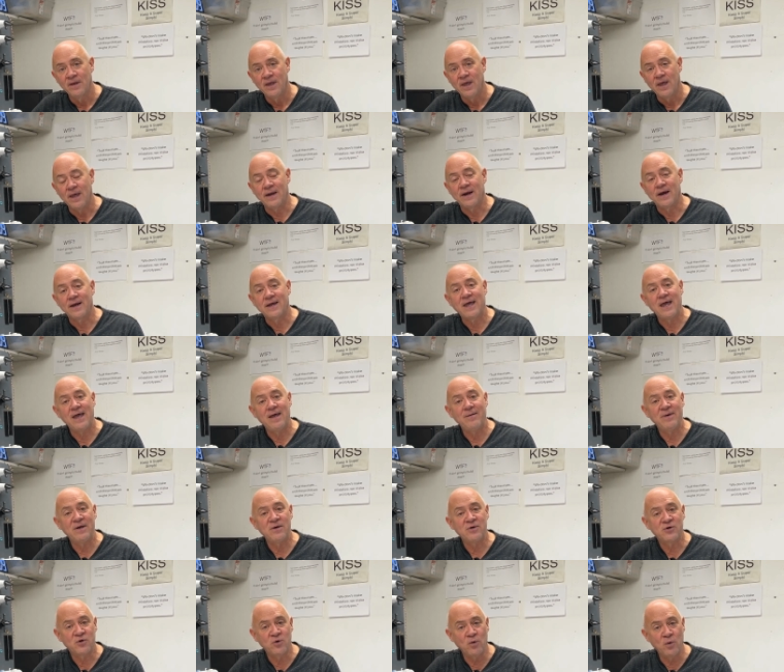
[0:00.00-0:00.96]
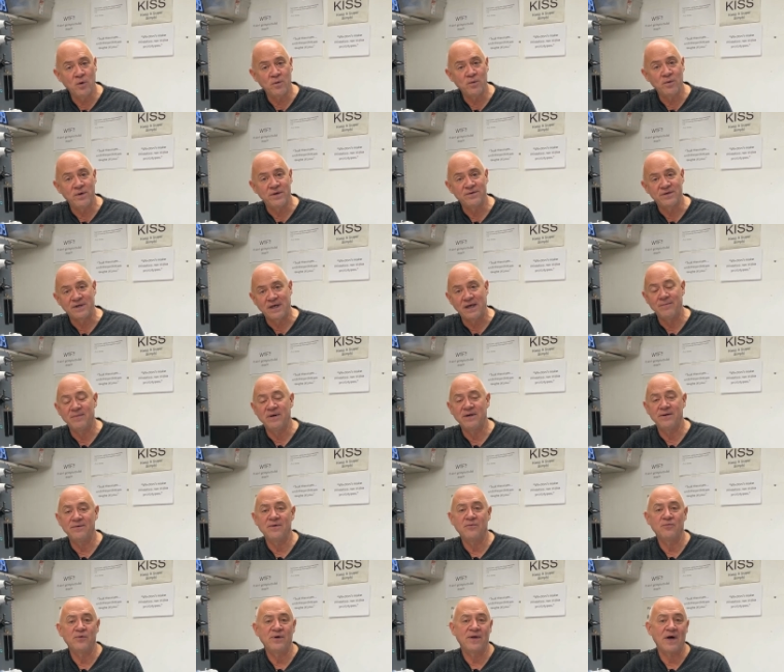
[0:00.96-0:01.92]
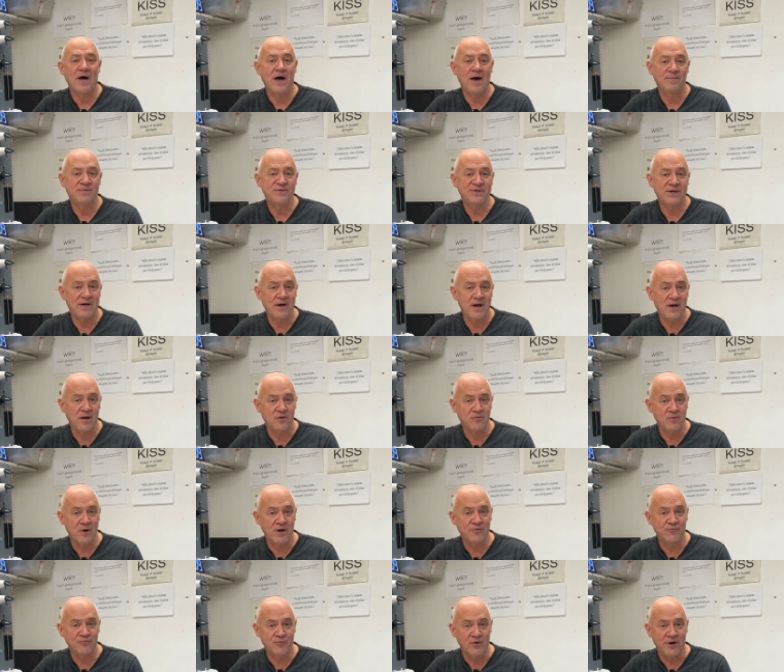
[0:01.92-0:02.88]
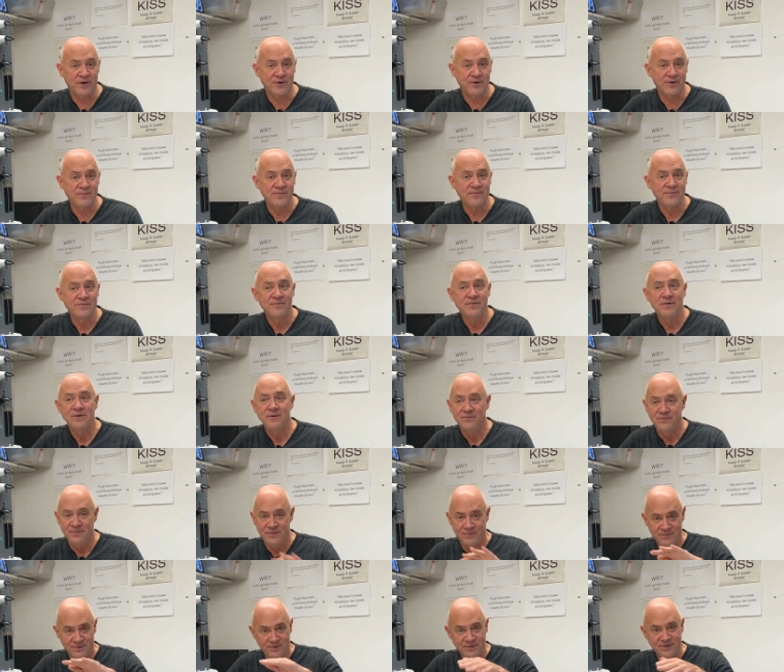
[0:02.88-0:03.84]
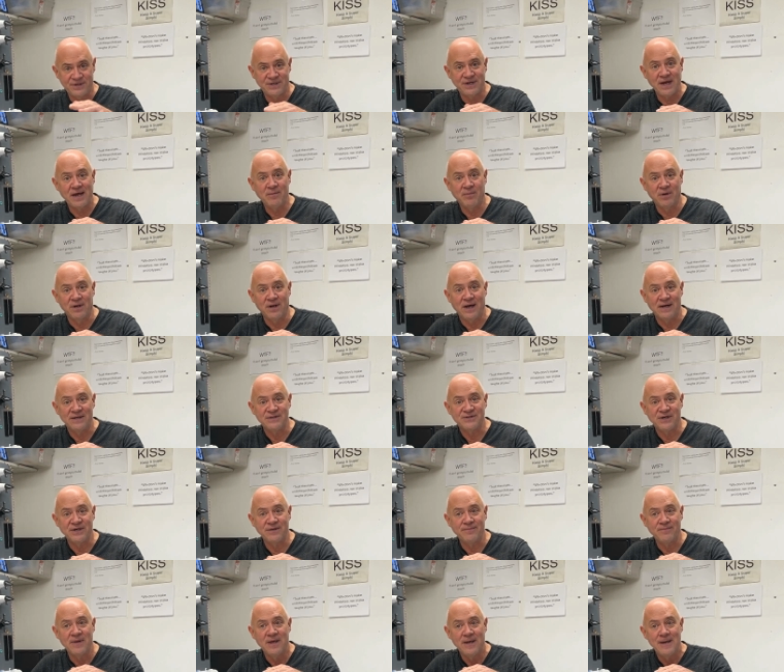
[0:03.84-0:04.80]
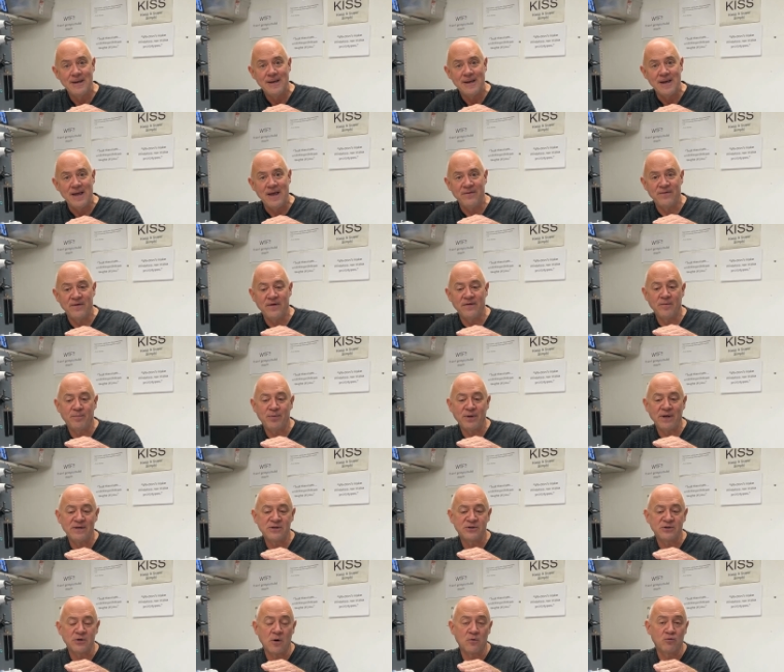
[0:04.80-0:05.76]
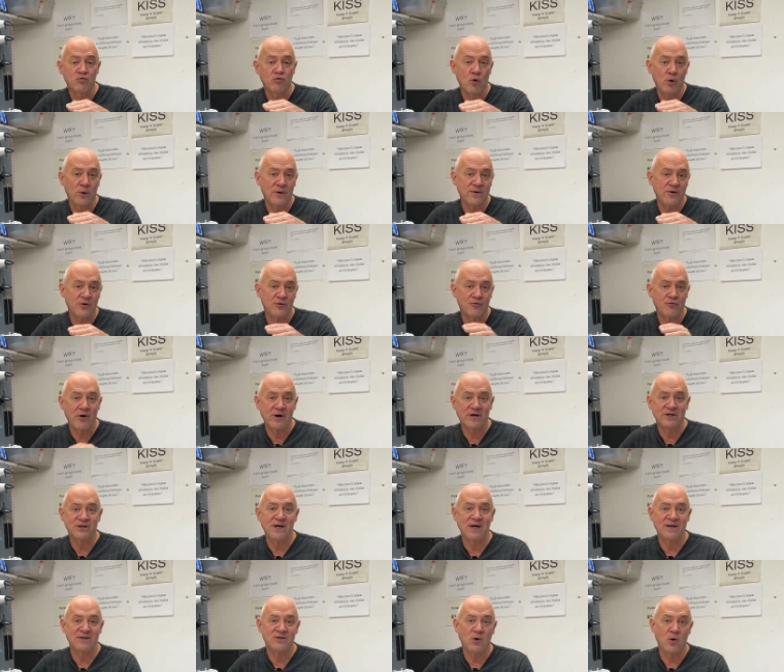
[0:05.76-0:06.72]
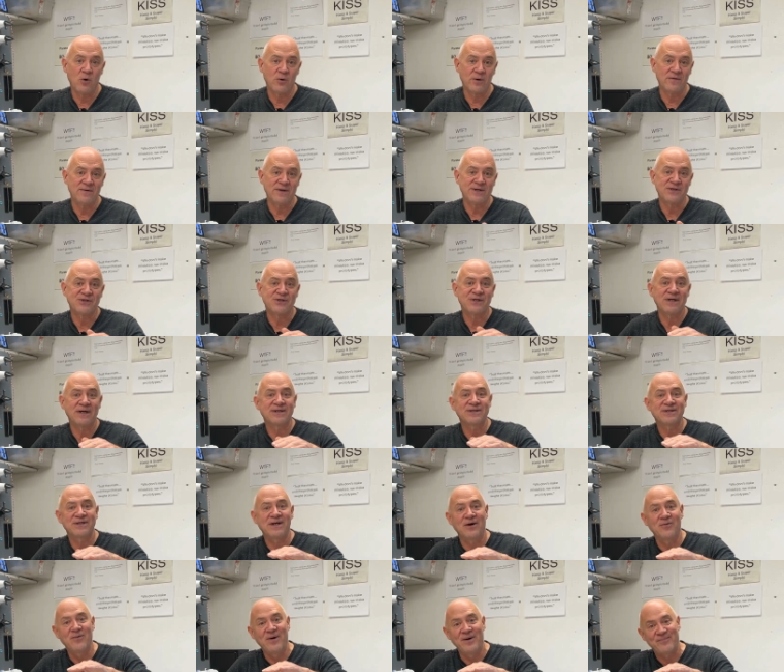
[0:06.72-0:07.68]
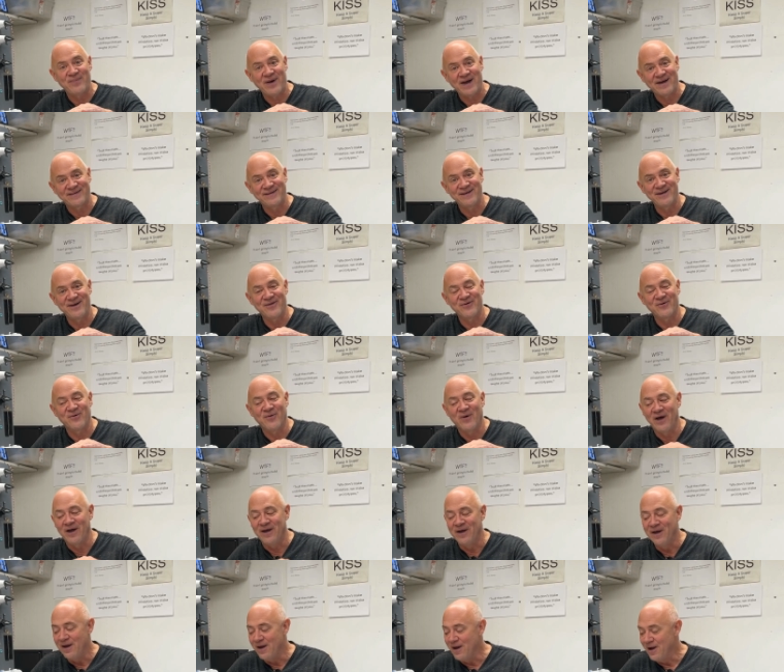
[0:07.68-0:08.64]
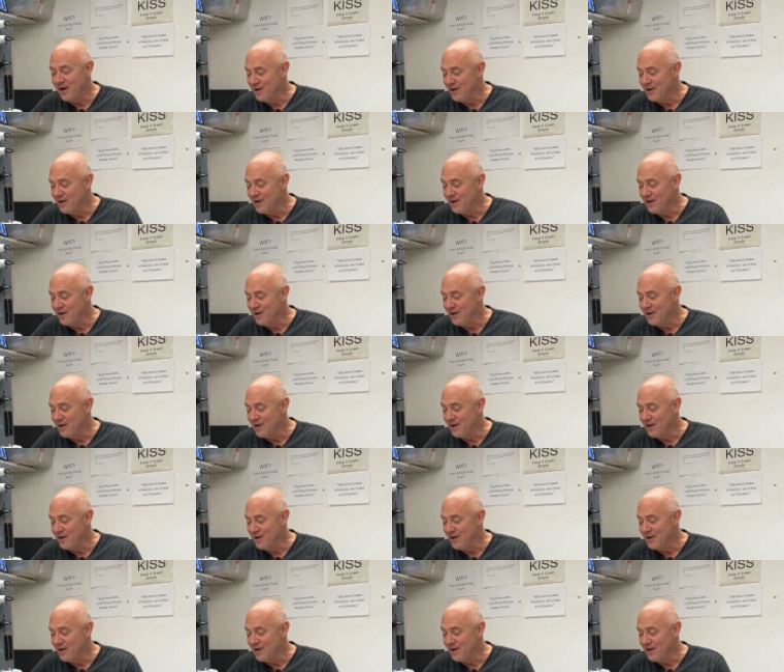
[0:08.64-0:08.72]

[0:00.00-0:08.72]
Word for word: And I came into it with, came in with opposite aileron and rudder, stabilized it, and then the plane started rolling the direction I was holding the sticks, and I went back the other way.